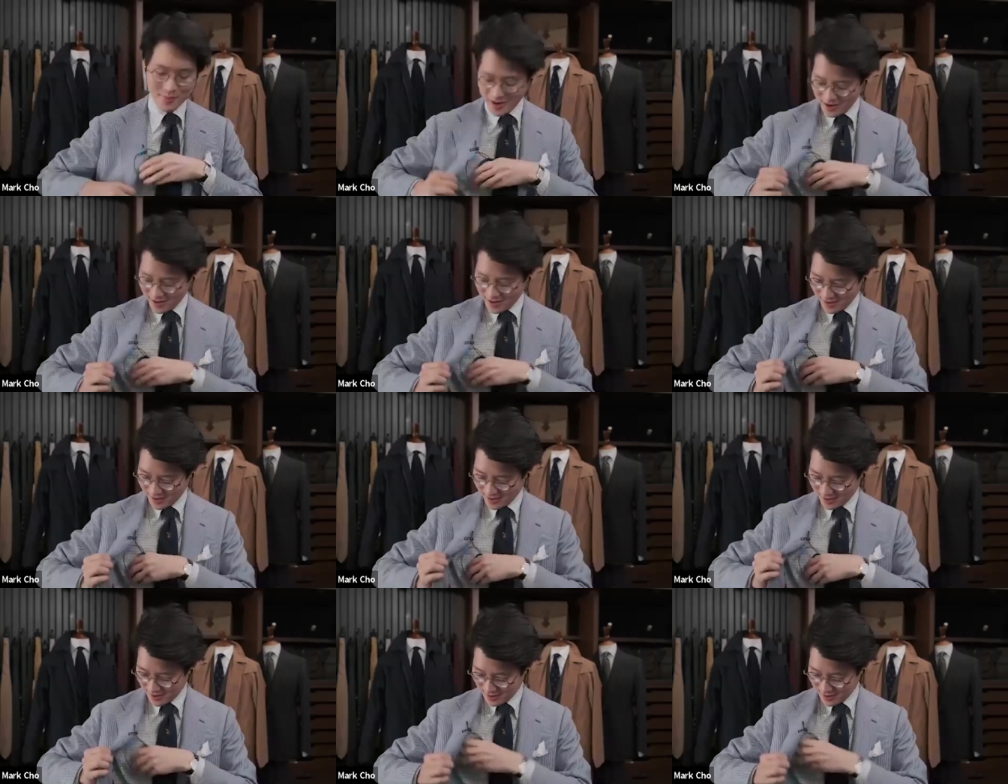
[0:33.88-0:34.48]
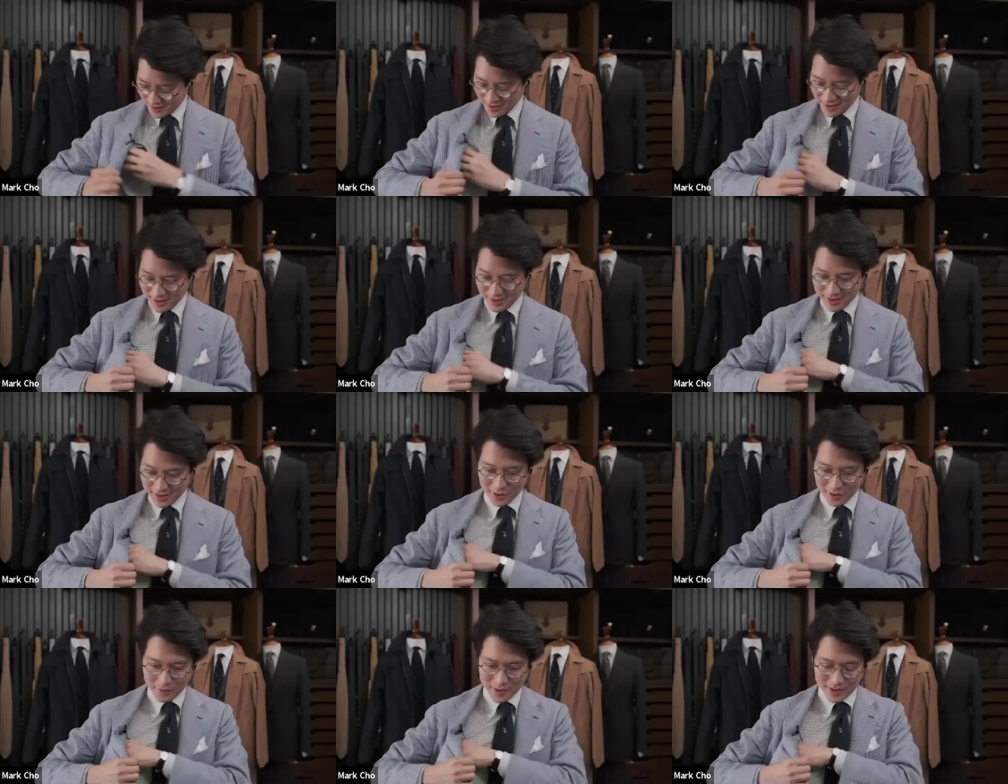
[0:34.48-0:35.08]
man.
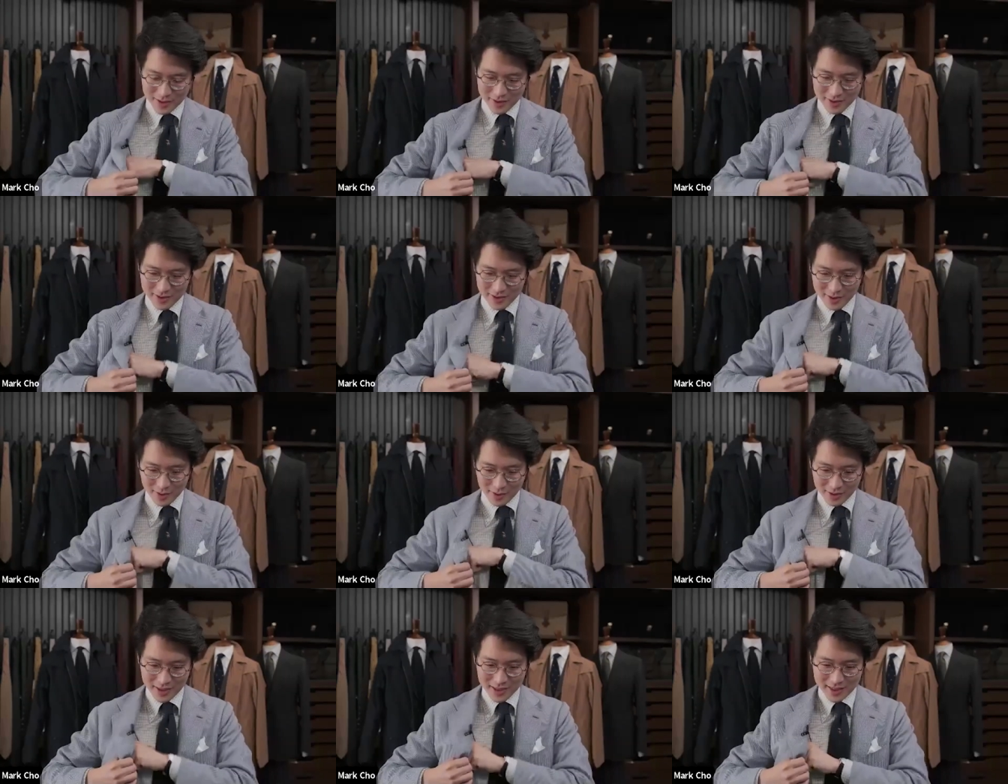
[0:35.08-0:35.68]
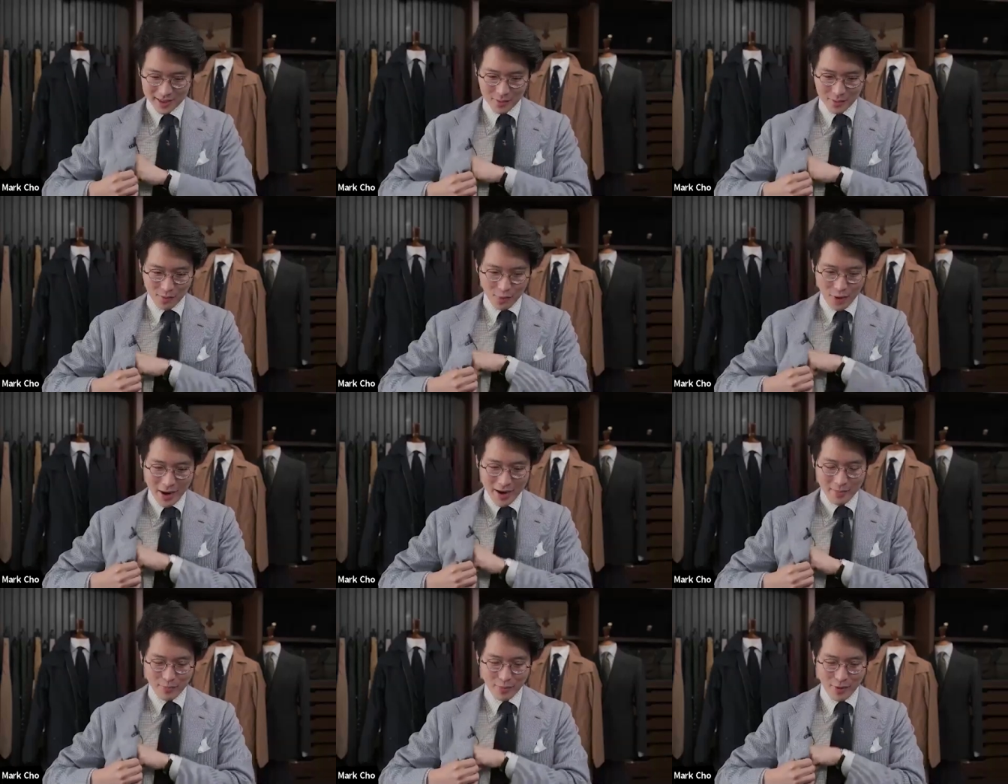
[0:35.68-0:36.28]
That's right? good, or at least some
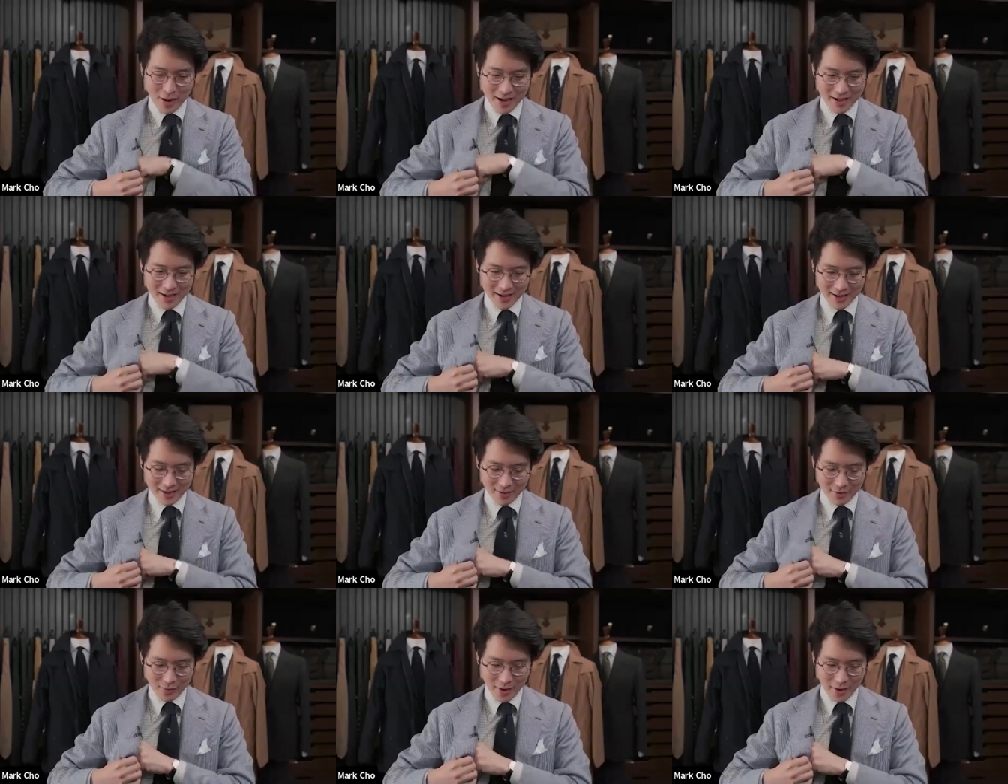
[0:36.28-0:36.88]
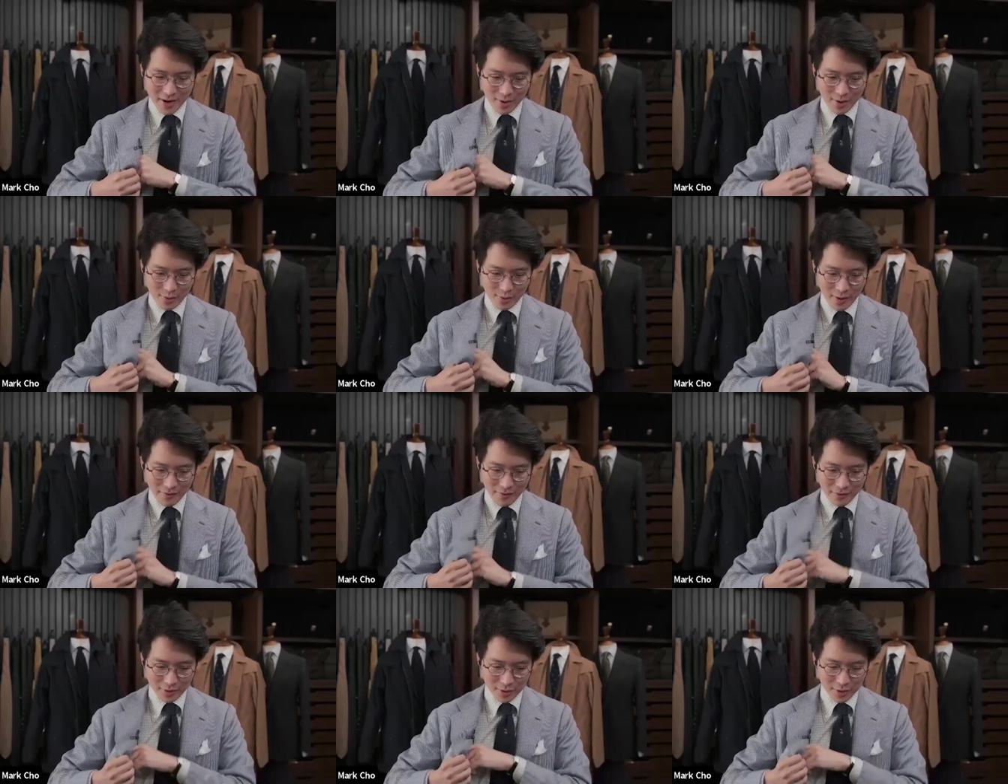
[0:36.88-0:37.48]
Rake branding, Rake or
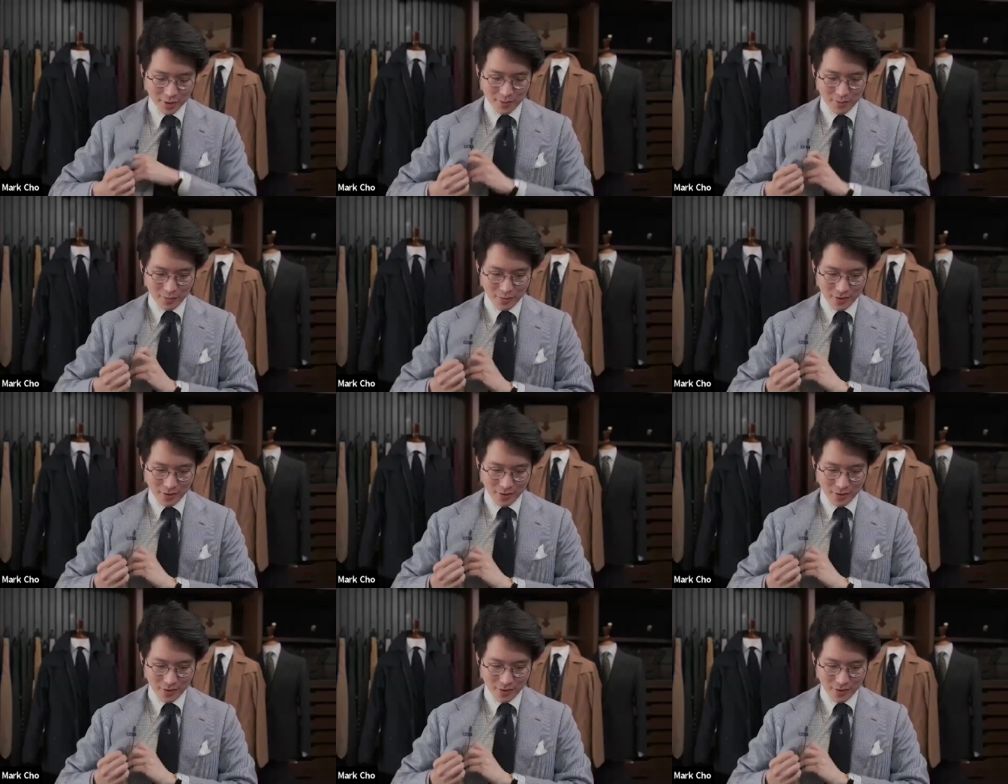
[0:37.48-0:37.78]
Revolution